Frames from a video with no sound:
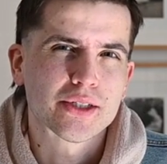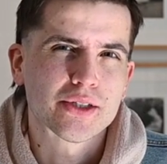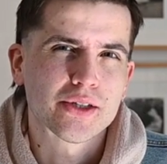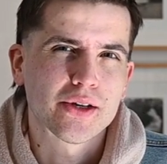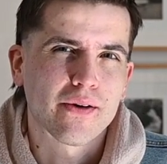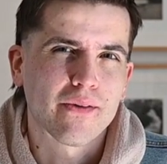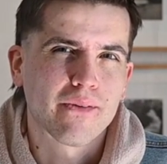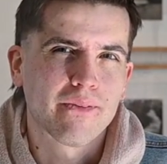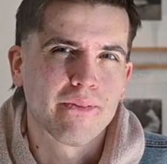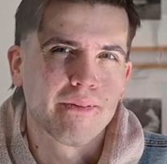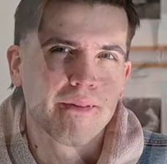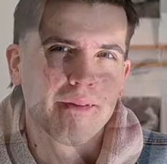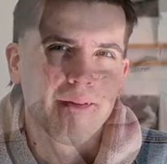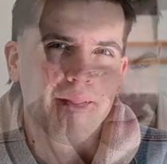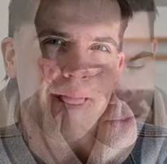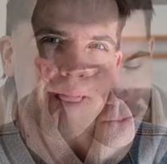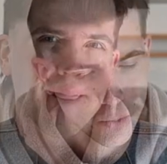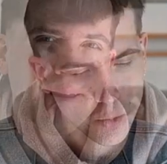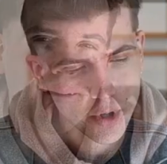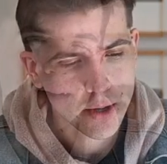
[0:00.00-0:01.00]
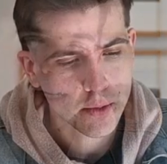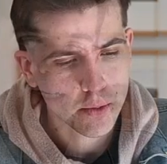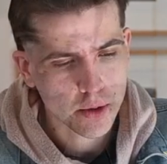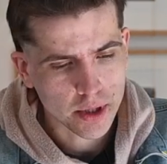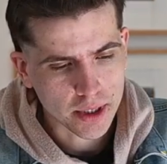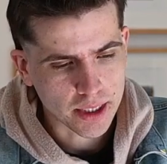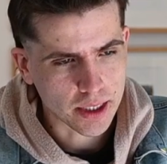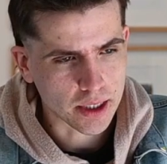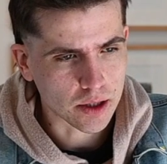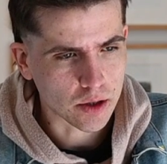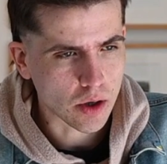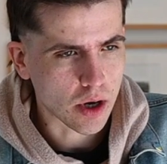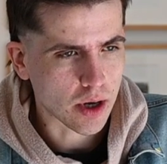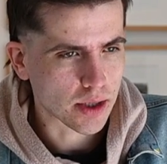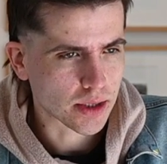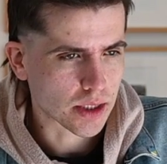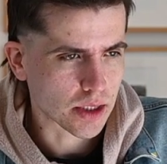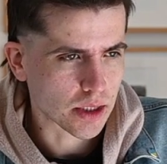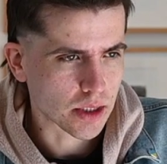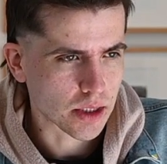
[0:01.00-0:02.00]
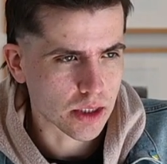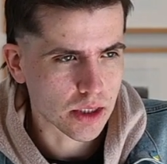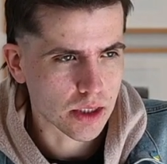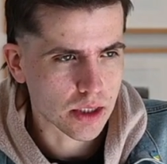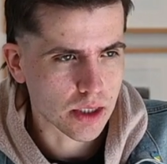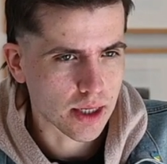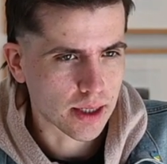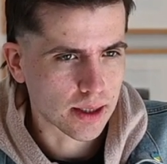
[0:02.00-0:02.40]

So what I want to get across is